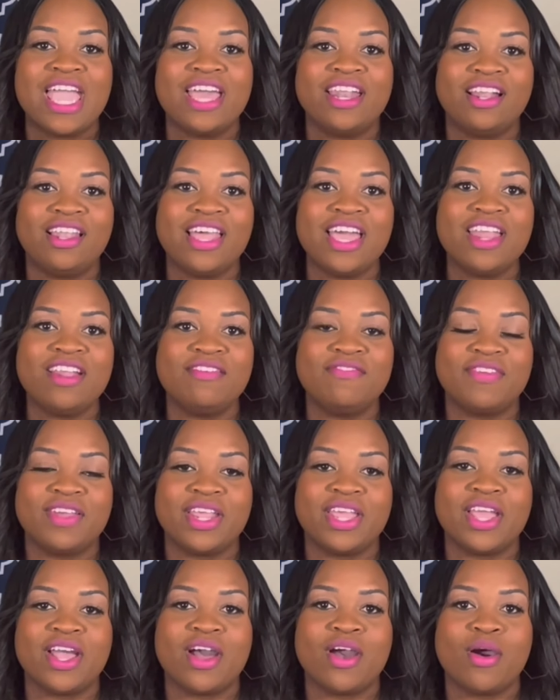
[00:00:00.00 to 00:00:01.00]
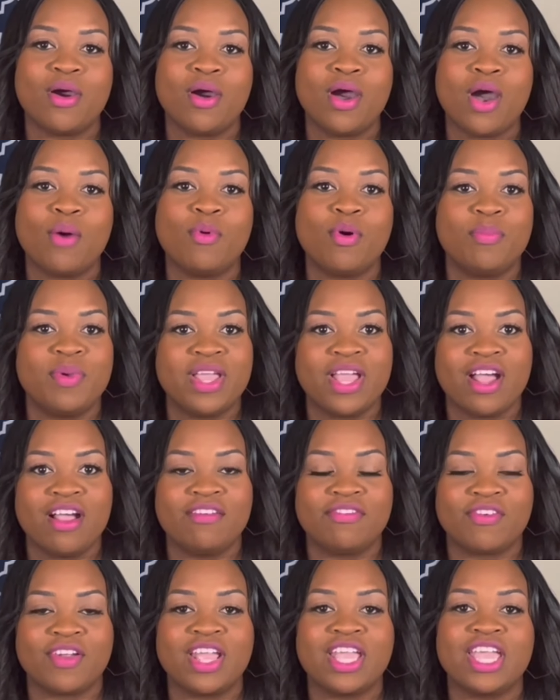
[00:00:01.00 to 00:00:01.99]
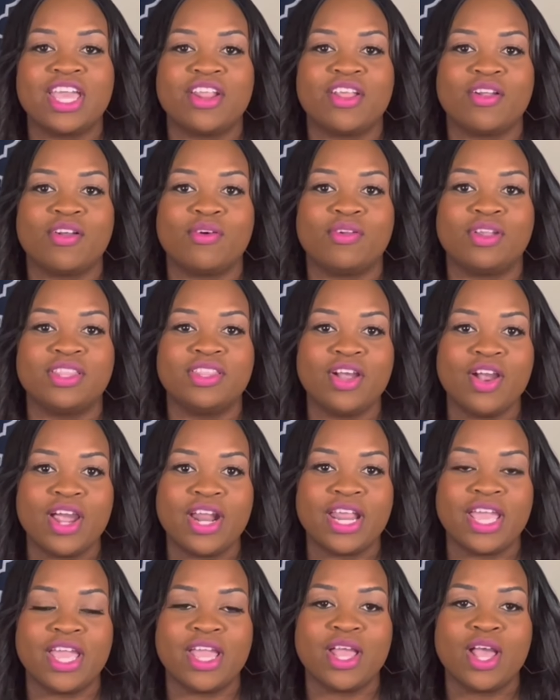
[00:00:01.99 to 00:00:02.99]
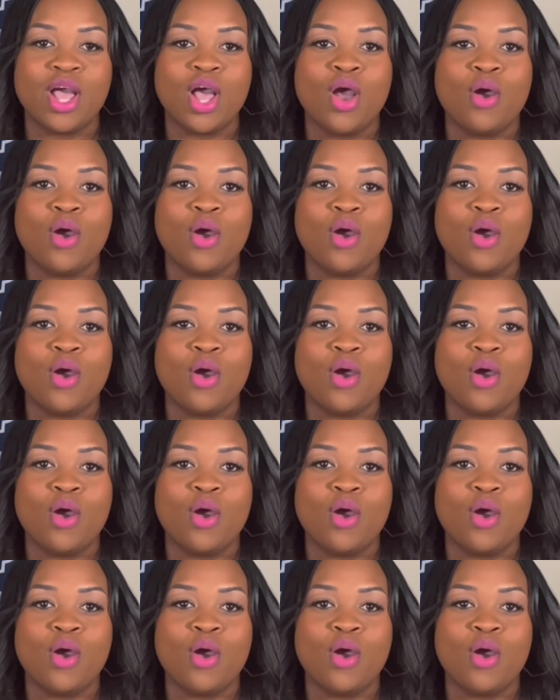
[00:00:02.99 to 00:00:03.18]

In a later video, we'll be covering getting your own authority,